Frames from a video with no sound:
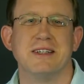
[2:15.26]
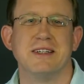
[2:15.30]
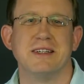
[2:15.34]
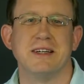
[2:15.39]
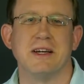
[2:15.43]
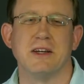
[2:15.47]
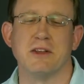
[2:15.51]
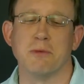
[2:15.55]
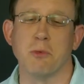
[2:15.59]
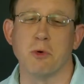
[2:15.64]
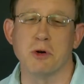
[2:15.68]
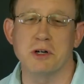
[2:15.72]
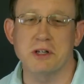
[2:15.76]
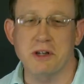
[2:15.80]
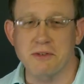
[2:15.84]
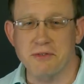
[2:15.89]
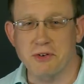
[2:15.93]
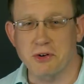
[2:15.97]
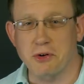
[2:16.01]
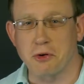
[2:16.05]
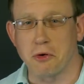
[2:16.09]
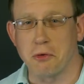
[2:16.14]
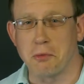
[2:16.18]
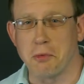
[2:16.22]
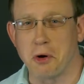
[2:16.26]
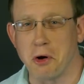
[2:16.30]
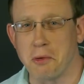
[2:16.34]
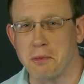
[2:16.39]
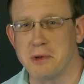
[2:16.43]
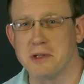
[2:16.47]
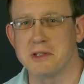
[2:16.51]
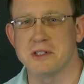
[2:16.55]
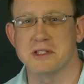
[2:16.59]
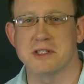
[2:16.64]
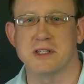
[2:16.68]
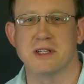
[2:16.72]
In the more difficult
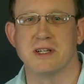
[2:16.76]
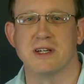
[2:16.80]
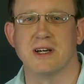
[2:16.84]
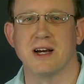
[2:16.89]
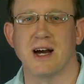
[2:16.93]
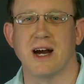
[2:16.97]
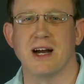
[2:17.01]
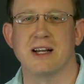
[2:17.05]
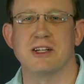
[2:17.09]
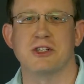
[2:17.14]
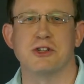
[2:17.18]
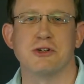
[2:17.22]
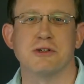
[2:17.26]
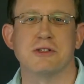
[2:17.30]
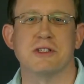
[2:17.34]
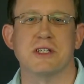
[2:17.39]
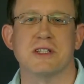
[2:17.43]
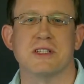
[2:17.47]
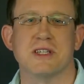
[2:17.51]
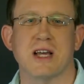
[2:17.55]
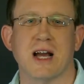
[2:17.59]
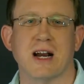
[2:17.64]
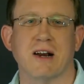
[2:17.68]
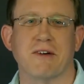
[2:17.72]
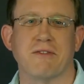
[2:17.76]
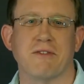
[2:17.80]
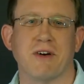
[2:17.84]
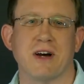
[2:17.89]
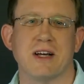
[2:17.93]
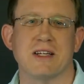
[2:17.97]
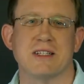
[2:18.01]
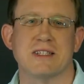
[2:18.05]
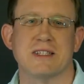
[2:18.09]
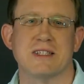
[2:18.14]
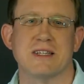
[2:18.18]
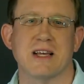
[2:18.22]
moments, I choose to
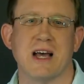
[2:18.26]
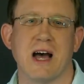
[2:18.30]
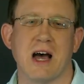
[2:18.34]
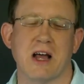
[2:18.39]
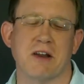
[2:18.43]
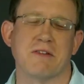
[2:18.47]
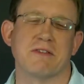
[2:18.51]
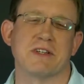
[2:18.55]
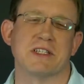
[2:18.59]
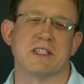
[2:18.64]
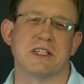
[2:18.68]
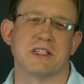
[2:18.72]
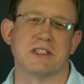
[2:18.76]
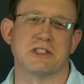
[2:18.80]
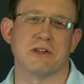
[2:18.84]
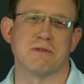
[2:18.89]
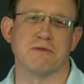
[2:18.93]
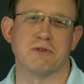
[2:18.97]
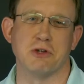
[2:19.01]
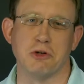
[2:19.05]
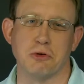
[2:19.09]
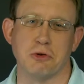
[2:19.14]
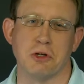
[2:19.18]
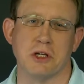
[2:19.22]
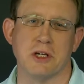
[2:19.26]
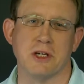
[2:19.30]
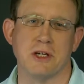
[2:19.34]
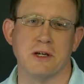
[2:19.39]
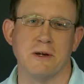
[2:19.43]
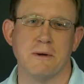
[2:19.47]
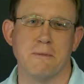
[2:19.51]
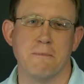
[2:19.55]
sacrifice out of a sense of duty.